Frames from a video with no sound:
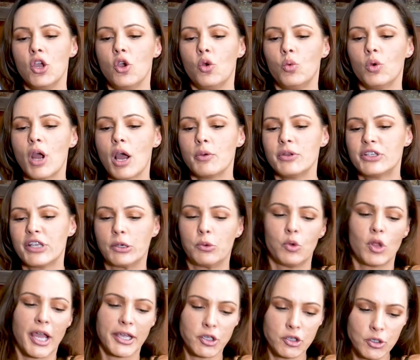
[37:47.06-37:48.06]
we're always like,
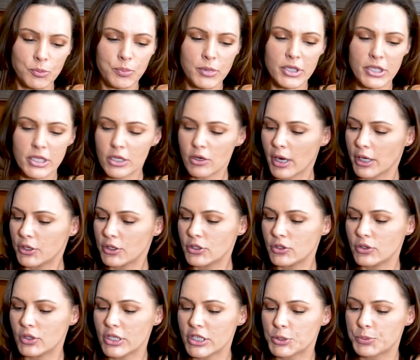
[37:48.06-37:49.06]
well, I could be here, I could
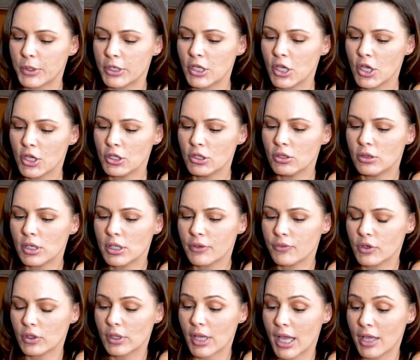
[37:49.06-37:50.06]
do this. But you look at
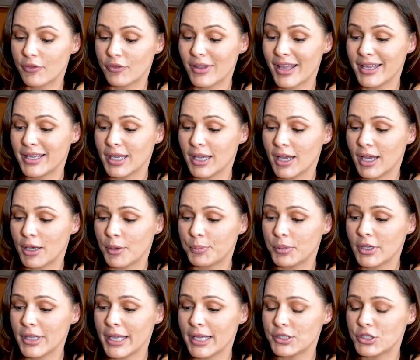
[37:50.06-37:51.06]
your life like a
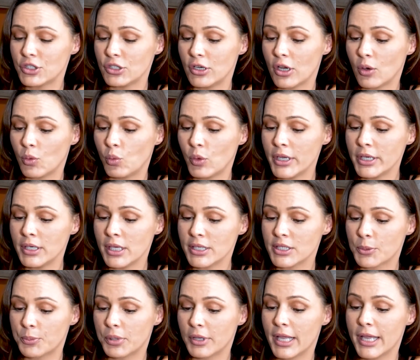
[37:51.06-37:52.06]
plant, when is
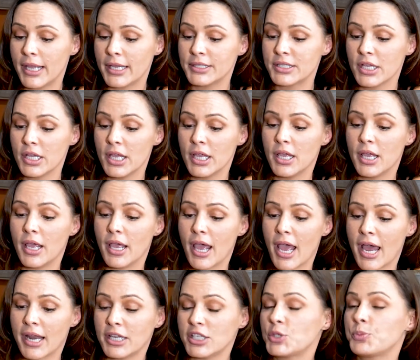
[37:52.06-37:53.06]
a plant
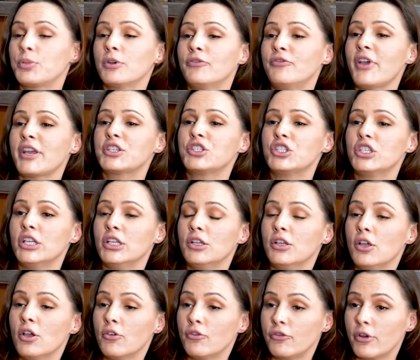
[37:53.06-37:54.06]
at its perfection
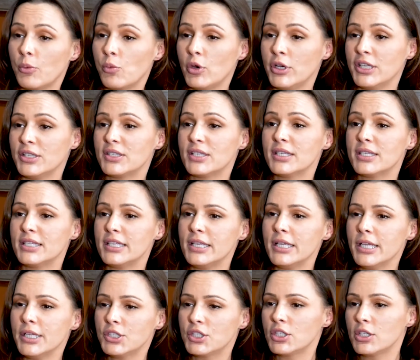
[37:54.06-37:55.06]
from when it's a
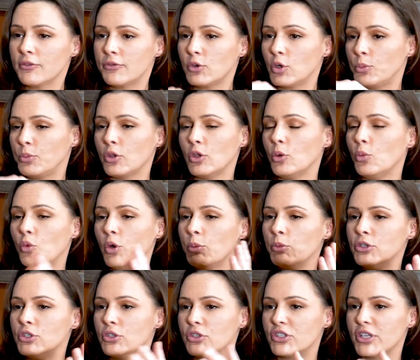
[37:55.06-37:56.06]
seed to full bloom? When
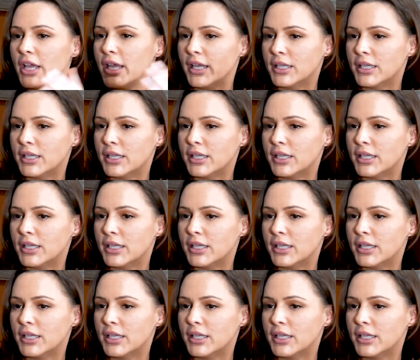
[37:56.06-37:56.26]
would you say